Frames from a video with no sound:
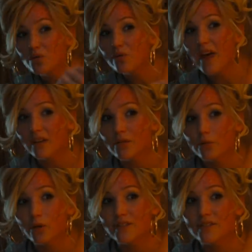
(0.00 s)
do that in
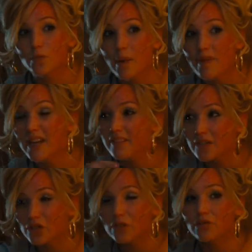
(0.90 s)
divorces. Women get
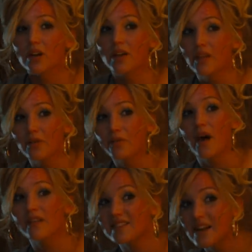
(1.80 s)
the children and then the
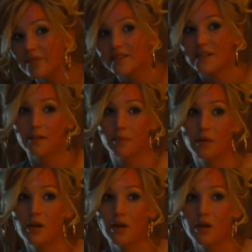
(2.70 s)
fathers never see them.